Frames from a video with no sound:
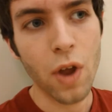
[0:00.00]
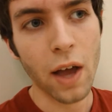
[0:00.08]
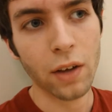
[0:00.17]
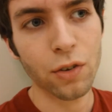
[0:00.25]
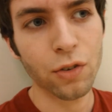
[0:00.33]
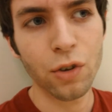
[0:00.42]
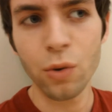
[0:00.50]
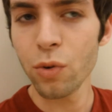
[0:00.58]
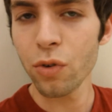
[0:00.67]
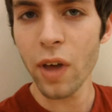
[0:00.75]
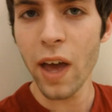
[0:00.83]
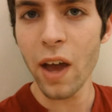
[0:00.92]
next
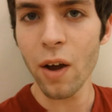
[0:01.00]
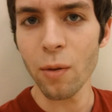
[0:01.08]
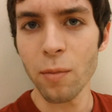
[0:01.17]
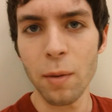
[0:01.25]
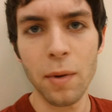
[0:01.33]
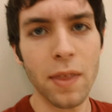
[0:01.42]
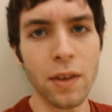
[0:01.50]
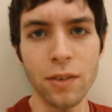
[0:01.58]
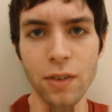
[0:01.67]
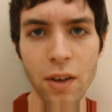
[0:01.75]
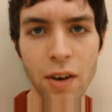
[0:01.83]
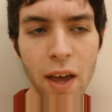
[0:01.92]
Tuesday or maybe this
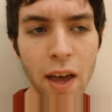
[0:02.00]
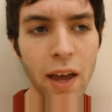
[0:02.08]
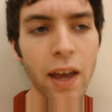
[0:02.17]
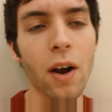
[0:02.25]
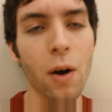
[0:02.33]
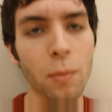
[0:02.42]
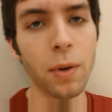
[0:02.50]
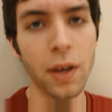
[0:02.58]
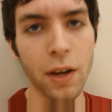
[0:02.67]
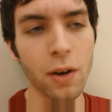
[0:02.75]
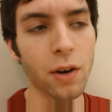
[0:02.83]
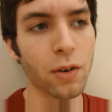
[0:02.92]
Sunday, and I'll be
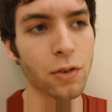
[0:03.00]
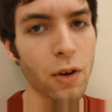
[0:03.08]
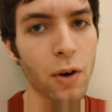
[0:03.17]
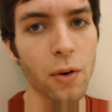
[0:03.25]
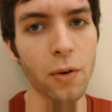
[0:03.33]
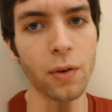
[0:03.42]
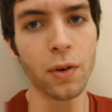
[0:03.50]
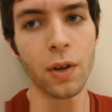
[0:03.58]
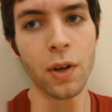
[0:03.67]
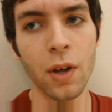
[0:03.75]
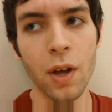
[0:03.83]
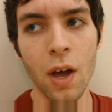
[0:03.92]
here, so
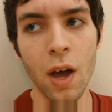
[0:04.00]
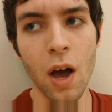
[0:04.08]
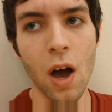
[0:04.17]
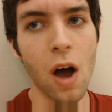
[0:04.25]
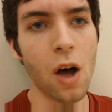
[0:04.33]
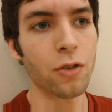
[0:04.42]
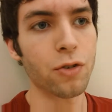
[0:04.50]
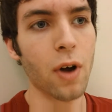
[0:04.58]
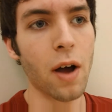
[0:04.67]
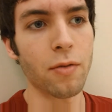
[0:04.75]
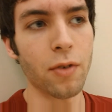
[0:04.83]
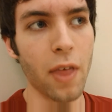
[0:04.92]
I'll
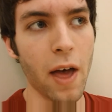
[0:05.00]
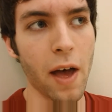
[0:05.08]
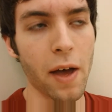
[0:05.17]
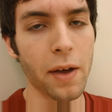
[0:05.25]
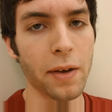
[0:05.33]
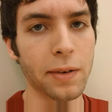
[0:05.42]
try for that.